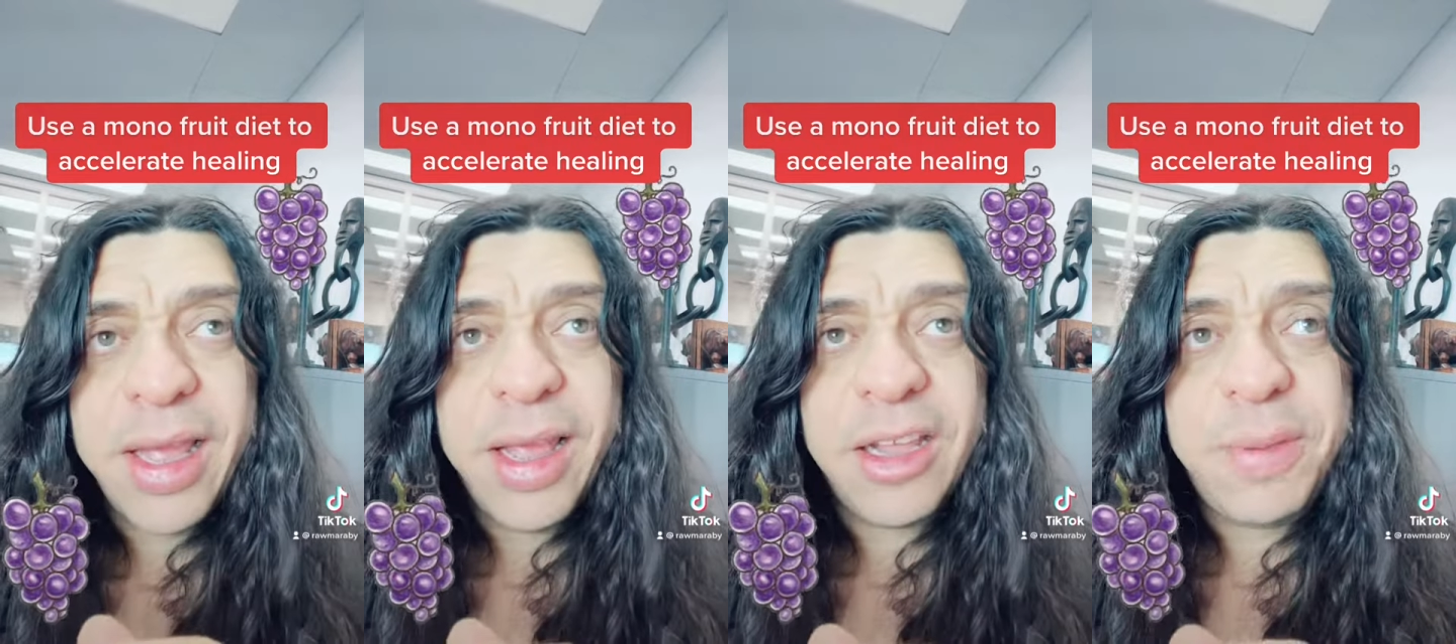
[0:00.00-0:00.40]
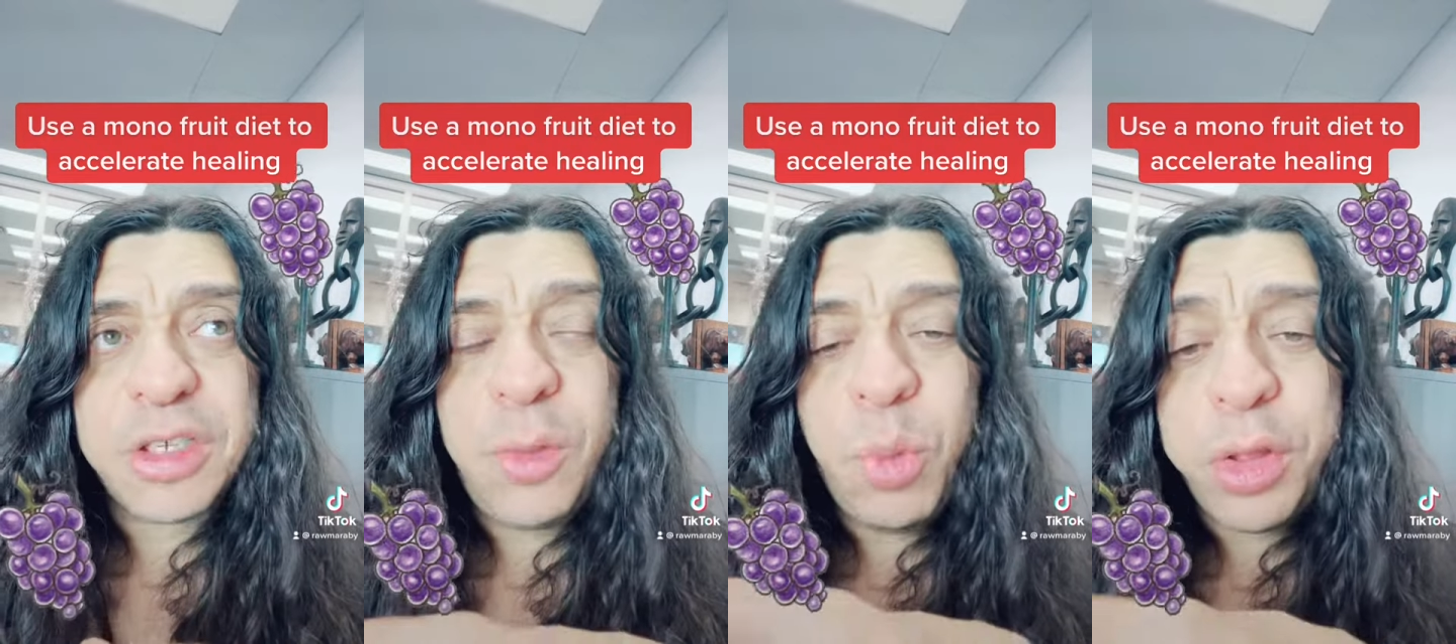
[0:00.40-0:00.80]

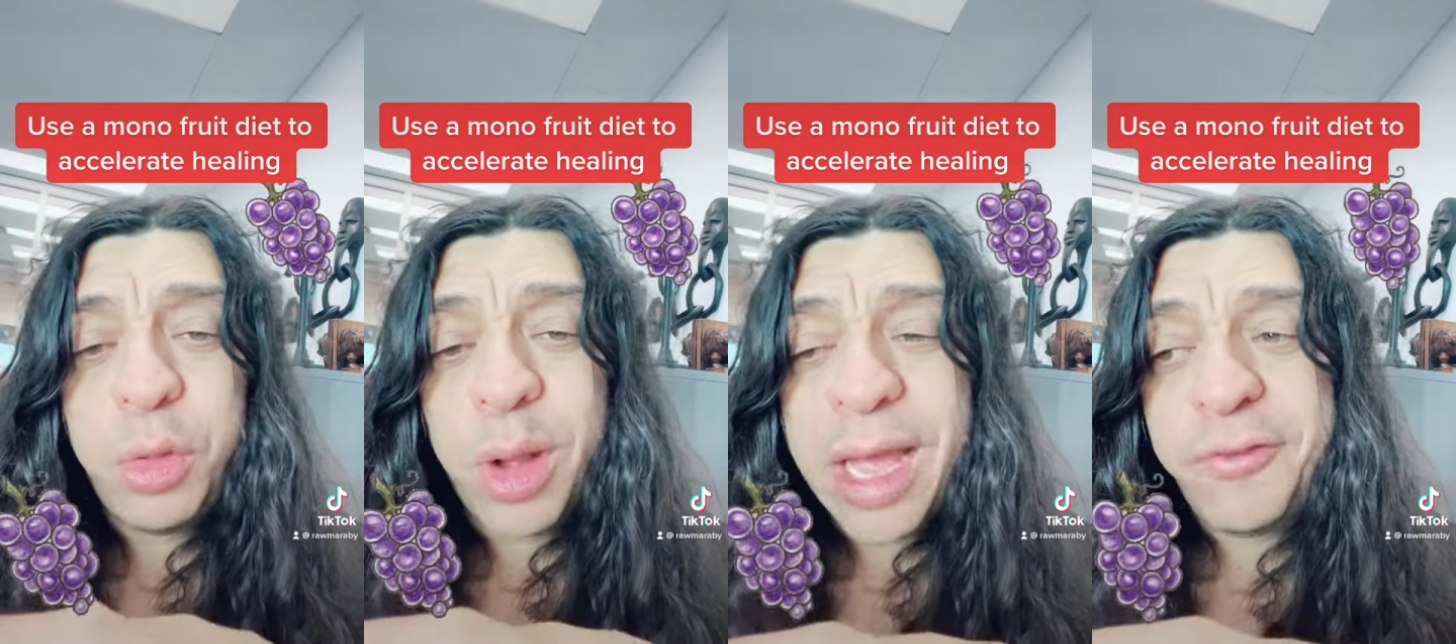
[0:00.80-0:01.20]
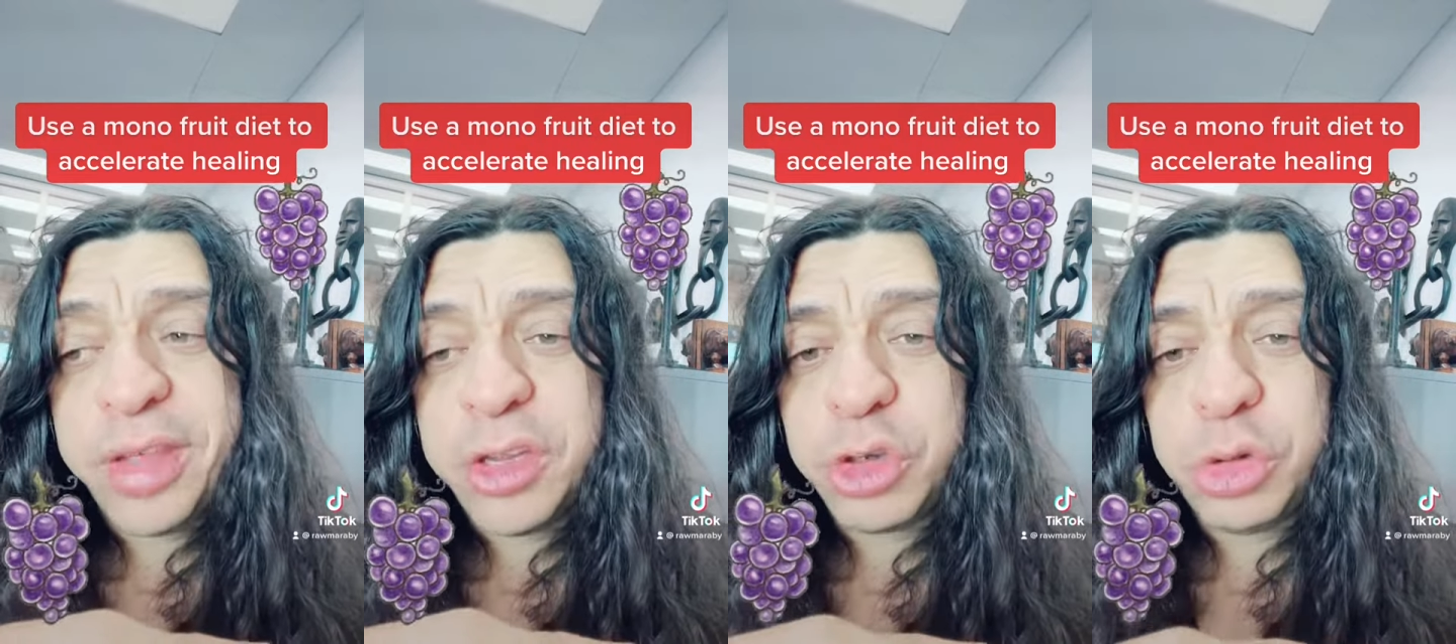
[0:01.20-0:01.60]
especially when you have
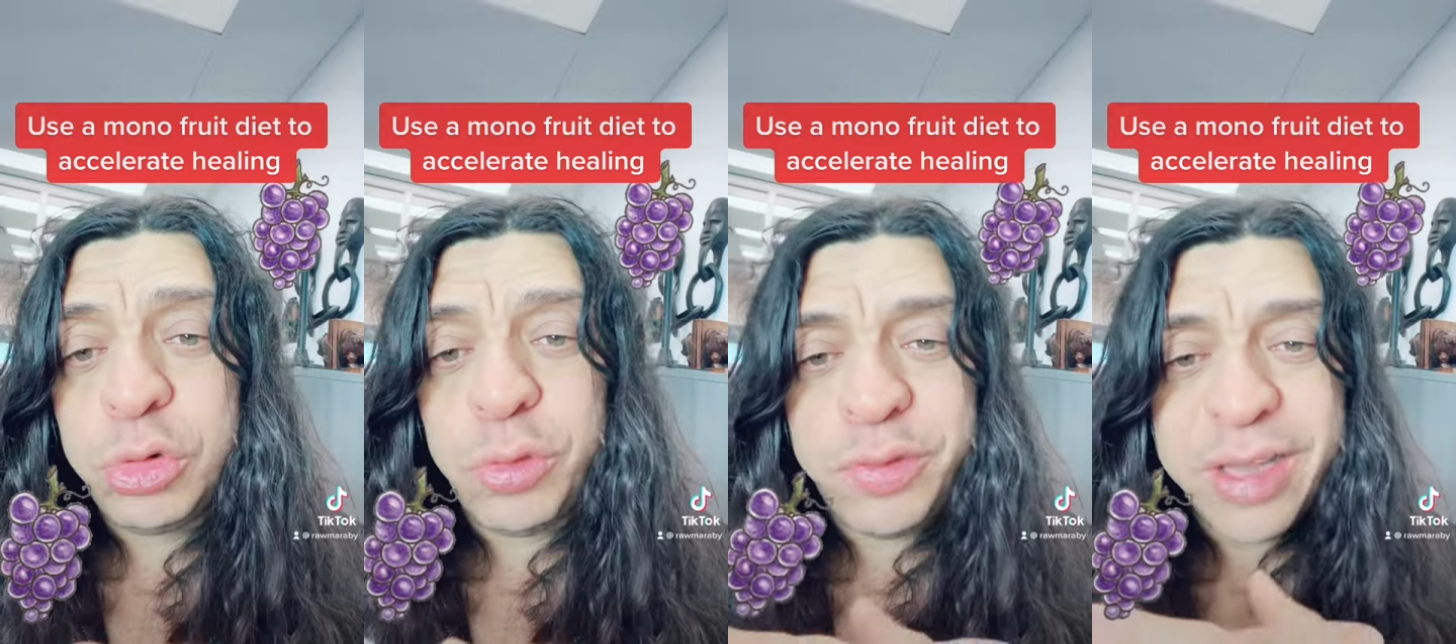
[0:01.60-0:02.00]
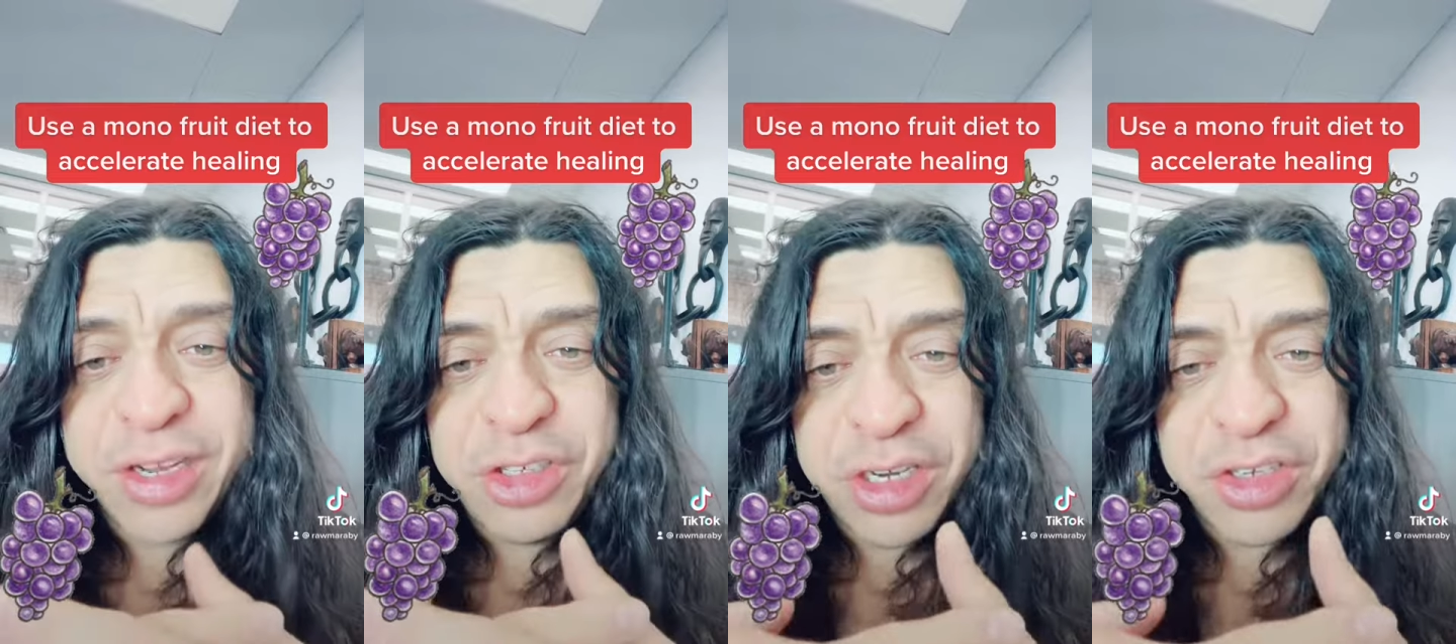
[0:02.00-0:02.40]
issues with
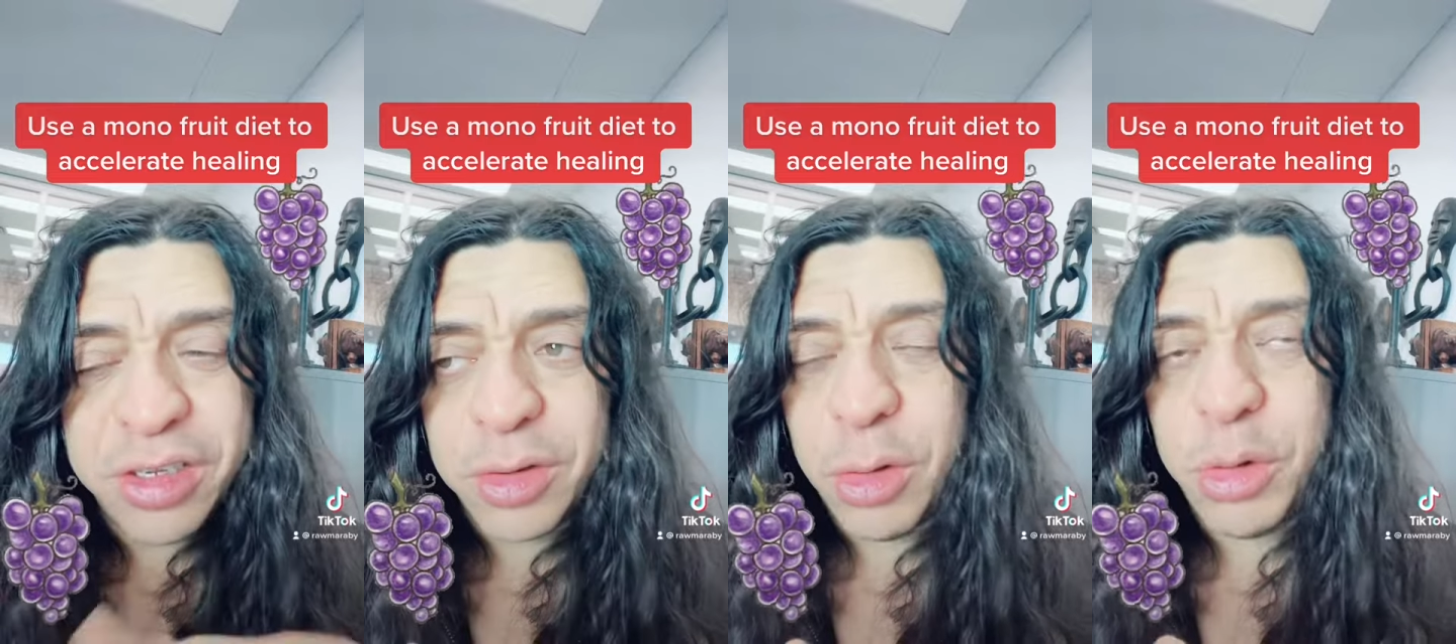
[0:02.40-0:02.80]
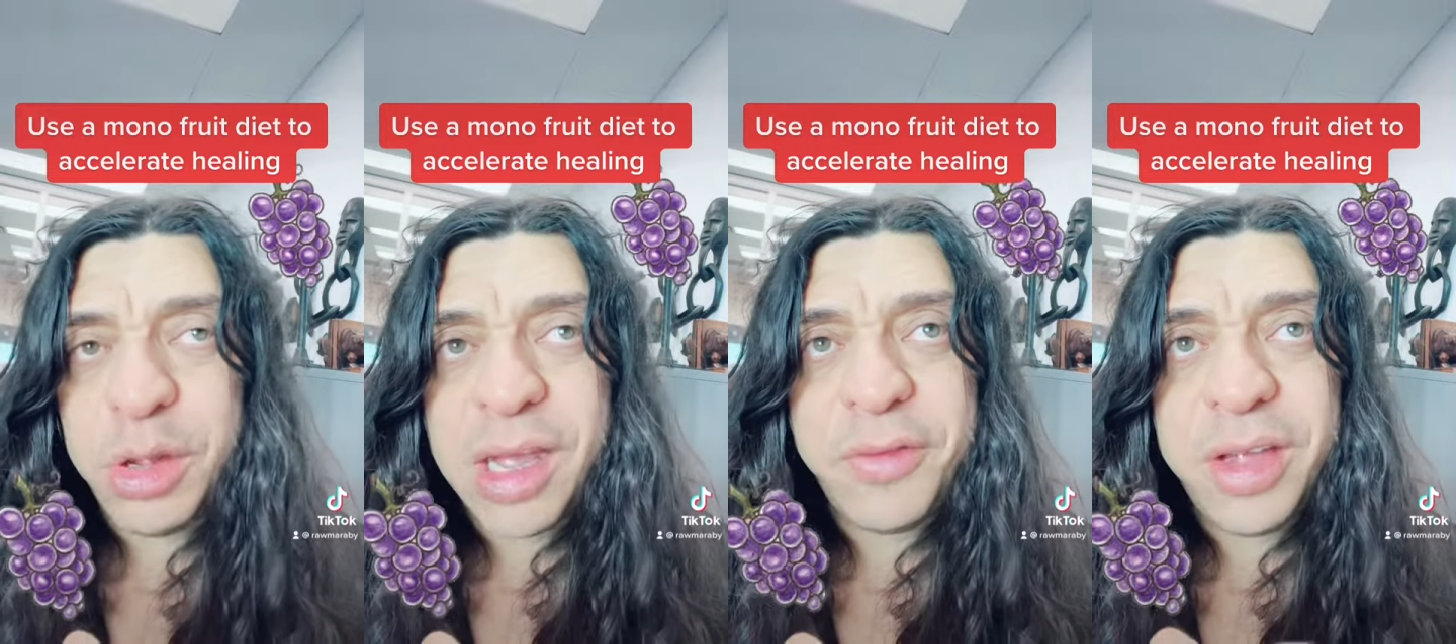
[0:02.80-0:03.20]
digestion or you
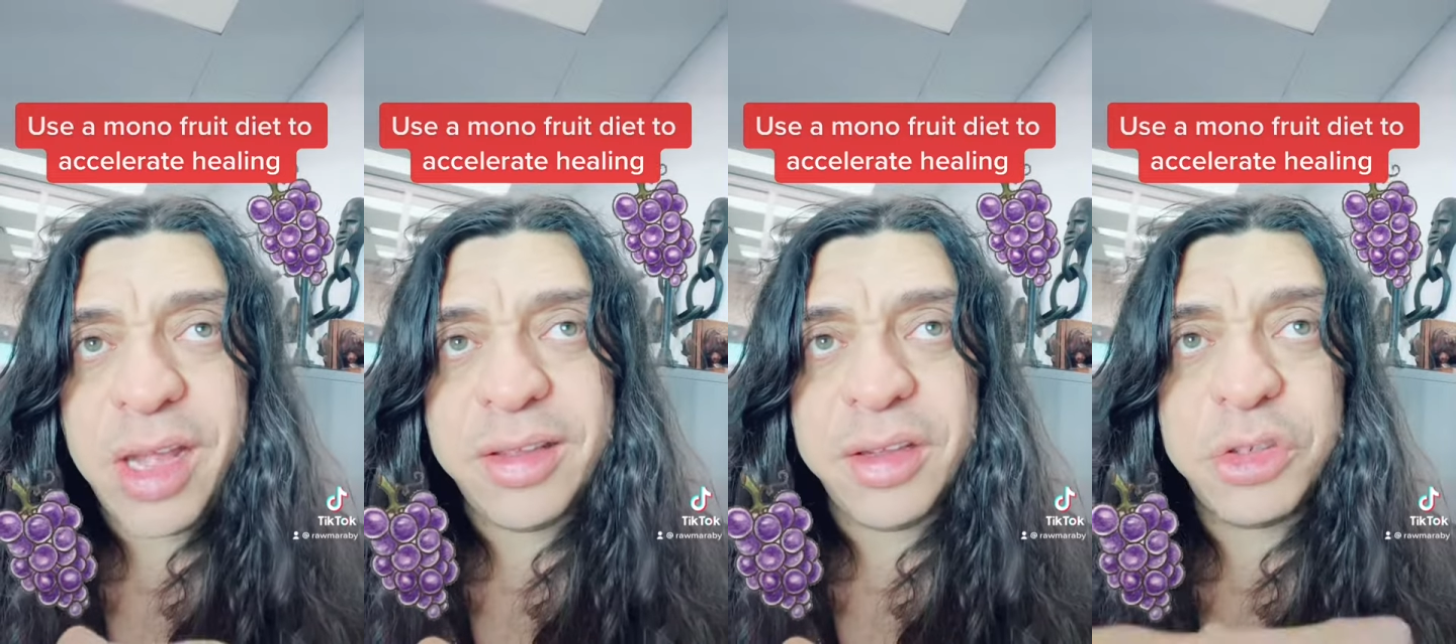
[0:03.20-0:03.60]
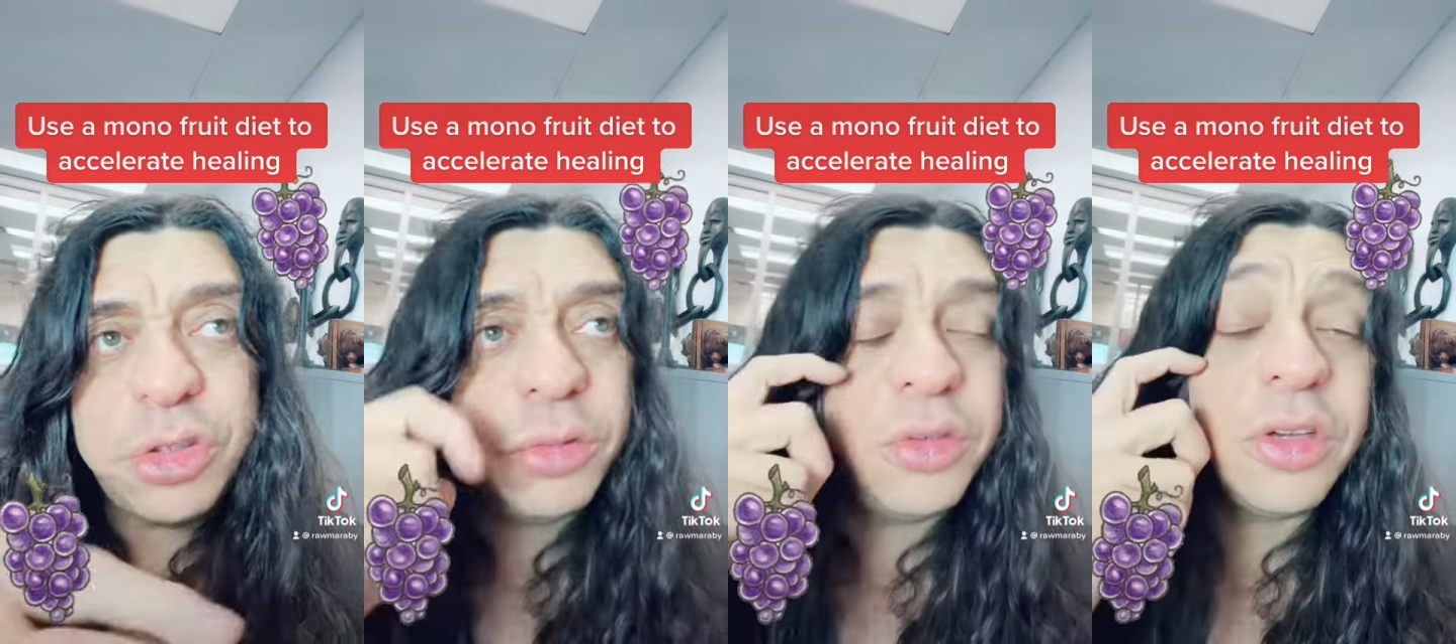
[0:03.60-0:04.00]
have gut
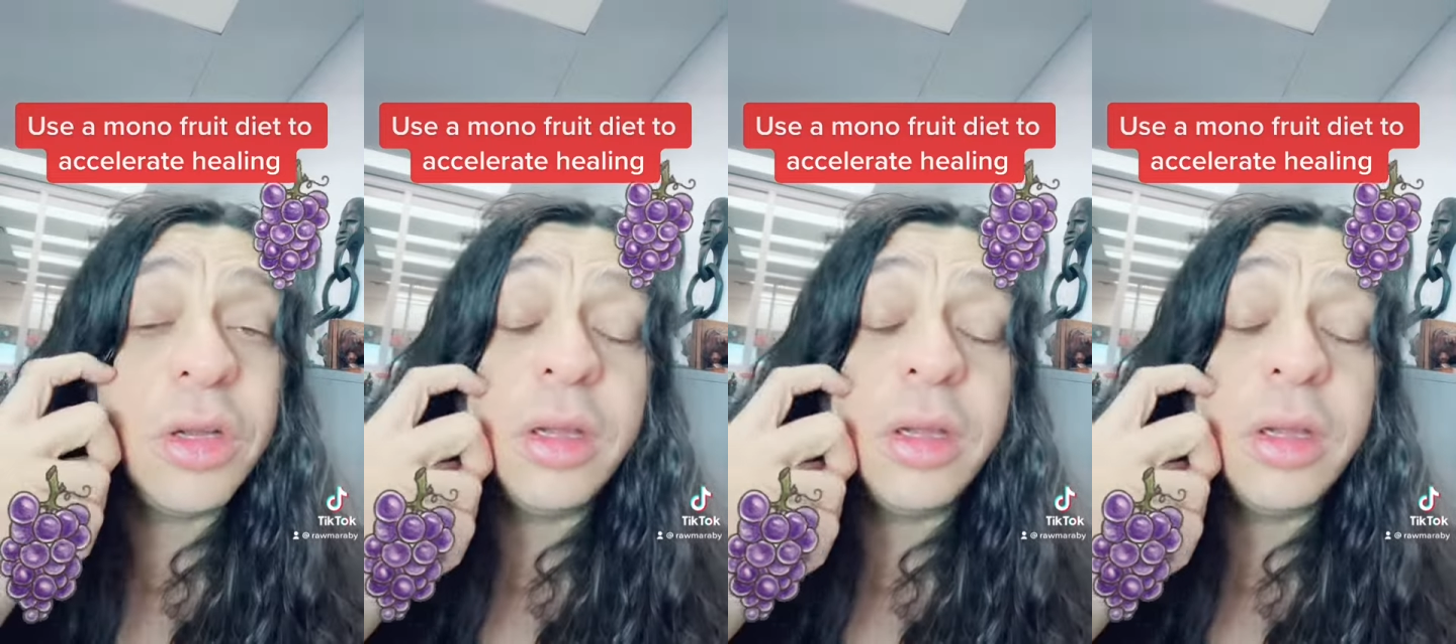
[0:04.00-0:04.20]
issues.